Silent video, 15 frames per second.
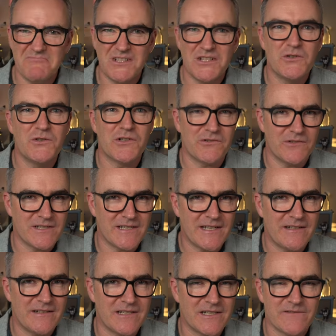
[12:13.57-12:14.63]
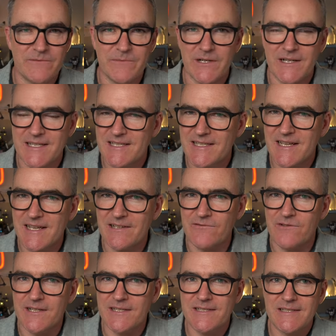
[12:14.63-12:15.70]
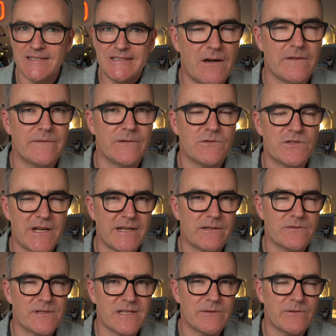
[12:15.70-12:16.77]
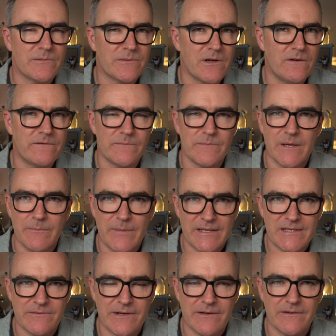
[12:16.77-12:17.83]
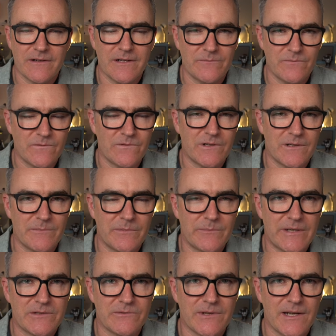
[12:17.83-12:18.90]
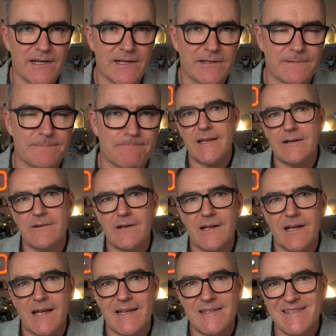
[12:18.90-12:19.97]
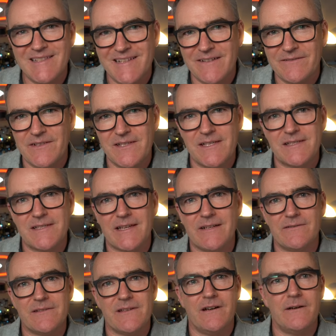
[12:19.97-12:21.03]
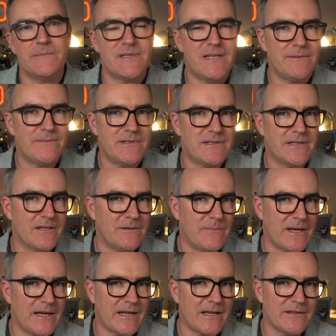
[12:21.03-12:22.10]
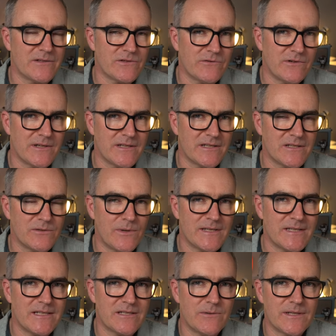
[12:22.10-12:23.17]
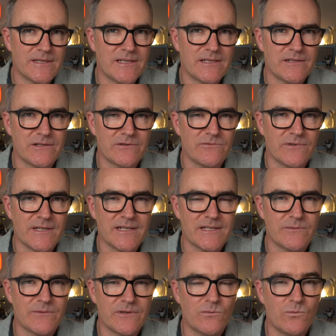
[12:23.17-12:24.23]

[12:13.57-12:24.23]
ludicrously large for my slender wrists. I feel JLC would offer me a better outcome for a perpetual calendar. Now, as daft as it sounds, I'm tempted to go back and try the 2022 release with